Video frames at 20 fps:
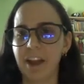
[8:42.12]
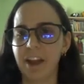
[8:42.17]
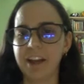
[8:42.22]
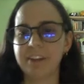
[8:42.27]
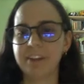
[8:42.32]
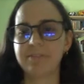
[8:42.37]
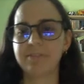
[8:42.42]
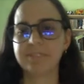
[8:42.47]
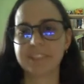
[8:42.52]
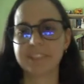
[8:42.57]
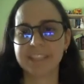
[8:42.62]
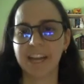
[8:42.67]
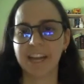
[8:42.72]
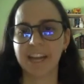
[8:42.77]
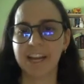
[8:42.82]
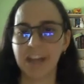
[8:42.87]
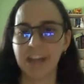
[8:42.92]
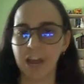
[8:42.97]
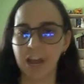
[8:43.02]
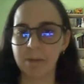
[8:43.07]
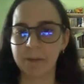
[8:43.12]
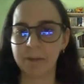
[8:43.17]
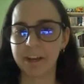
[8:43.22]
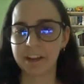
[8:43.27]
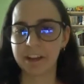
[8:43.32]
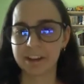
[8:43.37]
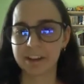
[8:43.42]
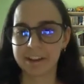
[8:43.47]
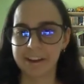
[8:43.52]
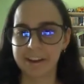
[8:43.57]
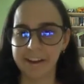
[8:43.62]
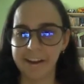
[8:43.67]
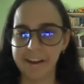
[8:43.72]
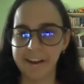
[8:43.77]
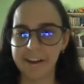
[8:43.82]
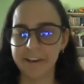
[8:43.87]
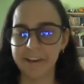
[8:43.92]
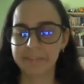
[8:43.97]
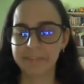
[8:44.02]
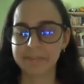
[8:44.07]
of dynamic
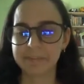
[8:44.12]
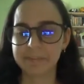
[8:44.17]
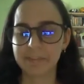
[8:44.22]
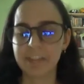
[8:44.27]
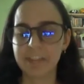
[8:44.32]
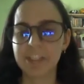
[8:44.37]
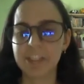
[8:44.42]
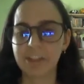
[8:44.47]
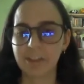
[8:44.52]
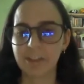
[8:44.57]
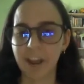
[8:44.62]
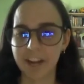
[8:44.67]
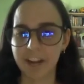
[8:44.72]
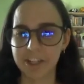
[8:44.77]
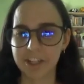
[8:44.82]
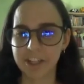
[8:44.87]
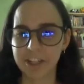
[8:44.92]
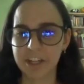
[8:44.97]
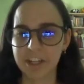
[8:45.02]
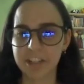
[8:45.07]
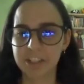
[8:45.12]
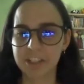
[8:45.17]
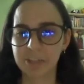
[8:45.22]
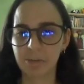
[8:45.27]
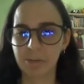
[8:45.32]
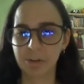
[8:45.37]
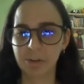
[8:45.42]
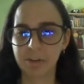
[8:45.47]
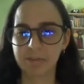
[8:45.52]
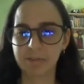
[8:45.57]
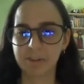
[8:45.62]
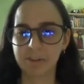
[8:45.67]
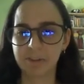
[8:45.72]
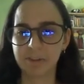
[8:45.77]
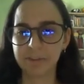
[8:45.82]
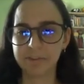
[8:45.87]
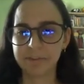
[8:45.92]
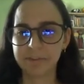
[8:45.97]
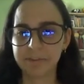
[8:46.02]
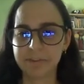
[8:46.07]
interaction is sort of,
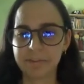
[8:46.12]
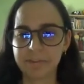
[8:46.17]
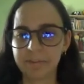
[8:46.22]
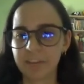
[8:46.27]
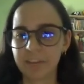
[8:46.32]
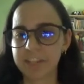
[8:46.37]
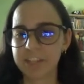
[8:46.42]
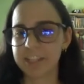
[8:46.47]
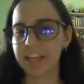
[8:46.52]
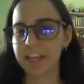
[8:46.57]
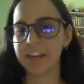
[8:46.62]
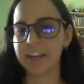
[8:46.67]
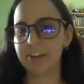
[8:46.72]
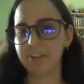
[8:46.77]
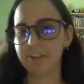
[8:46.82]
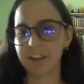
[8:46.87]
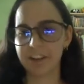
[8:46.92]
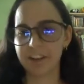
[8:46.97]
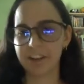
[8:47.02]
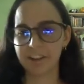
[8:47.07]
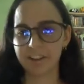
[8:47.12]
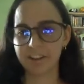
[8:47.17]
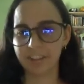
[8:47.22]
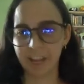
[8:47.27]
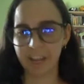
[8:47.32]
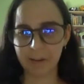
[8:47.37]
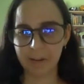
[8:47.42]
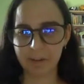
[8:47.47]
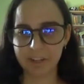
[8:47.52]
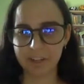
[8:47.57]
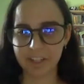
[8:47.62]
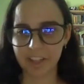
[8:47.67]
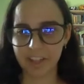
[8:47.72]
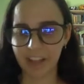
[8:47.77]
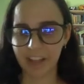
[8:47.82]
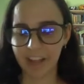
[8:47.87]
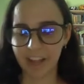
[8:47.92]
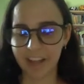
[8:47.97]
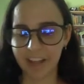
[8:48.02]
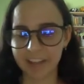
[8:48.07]
it's like a regular language
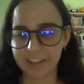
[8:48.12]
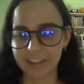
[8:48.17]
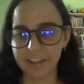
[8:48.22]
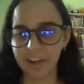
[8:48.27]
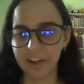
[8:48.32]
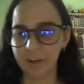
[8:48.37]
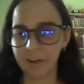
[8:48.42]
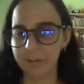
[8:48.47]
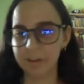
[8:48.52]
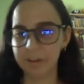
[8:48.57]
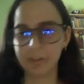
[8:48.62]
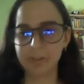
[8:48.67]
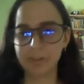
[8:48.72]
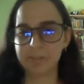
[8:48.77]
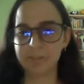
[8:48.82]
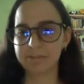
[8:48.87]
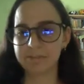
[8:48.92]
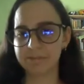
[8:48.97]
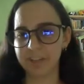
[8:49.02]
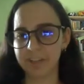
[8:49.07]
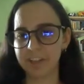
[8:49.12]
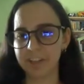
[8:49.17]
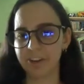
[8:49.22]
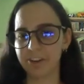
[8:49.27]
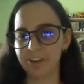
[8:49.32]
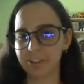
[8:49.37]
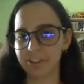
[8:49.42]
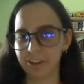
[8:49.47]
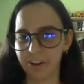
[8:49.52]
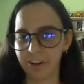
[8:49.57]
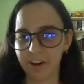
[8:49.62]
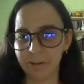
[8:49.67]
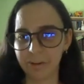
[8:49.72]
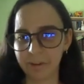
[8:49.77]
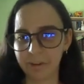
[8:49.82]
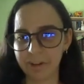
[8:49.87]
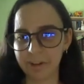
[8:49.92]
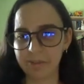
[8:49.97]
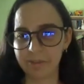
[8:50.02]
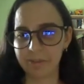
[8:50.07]
that, you either learn
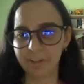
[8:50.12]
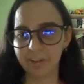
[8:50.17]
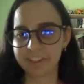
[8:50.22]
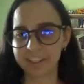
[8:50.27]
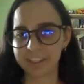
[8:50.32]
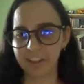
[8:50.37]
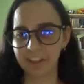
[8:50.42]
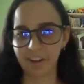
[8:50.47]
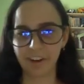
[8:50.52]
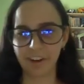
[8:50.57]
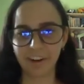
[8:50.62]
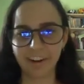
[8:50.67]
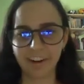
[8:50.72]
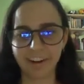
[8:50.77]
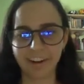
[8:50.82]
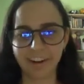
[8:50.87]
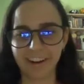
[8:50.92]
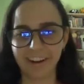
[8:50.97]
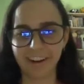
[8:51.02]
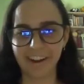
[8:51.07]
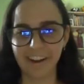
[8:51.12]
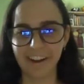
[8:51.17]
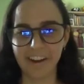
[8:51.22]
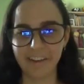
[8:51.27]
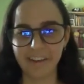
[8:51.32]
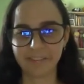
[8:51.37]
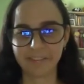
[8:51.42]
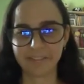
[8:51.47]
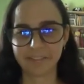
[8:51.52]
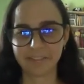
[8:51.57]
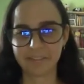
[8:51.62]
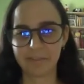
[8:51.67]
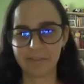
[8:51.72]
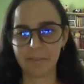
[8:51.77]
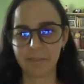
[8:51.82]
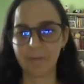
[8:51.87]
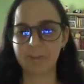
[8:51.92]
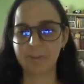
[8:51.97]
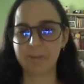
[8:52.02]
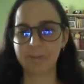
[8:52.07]
when you first learn.
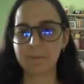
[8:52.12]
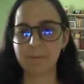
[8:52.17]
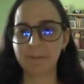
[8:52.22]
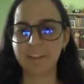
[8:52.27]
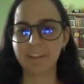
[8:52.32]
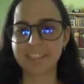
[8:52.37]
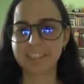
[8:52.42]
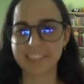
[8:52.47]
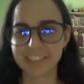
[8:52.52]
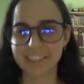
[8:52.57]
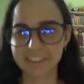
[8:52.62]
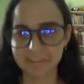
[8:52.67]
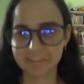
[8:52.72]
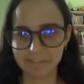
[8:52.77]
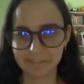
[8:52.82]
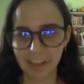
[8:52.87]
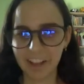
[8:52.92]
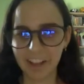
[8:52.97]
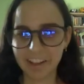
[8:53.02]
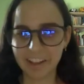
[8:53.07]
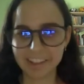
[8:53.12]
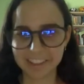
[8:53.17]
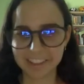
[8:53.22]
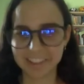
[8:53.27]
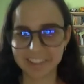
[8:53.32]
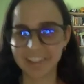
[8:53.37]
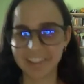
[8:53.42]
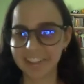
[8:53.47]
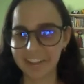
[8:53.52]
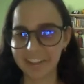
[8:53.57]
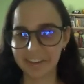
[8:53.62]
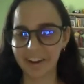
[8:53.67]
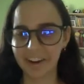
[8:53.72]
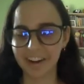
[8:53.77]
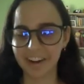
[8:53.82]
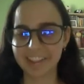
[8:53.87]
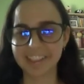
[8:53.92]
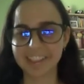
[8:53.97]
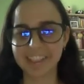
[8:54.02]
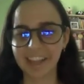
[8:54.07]
For most people, it's English in the
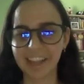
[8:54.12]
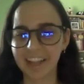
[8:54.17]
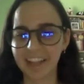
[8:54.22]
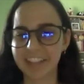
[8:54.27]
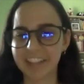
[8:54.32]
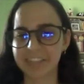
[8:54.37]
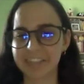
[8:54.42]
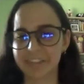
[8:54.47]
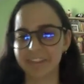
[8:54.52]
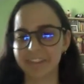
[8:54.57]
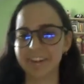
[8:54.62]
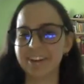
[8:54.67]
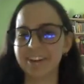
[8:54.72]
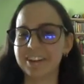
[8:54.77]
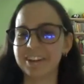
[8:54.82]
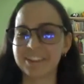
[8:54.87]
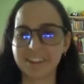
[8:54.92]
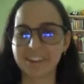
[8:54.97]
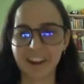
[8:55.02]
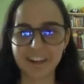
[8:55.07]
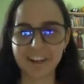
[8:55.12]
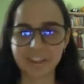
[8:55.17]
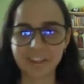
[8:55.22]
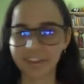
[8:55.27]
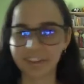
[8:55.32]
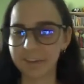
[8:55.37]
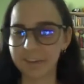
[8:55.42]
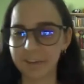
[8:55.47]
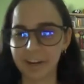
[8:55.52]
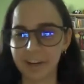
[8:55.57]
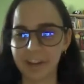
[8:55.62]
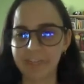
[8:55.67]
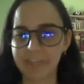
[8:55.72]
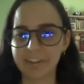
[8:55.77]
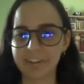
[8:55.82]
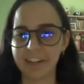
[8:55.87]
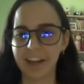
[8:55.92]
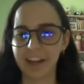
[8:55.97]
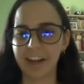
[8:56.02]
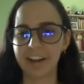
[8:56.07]
United States. If you're in another country,
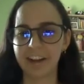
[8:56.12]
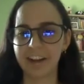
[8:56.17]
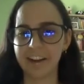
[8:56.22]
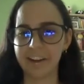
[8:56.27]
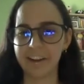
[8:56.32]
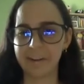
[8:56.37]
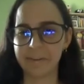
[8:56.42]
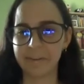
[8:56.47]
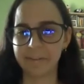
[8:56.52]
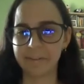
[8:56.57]
whatever that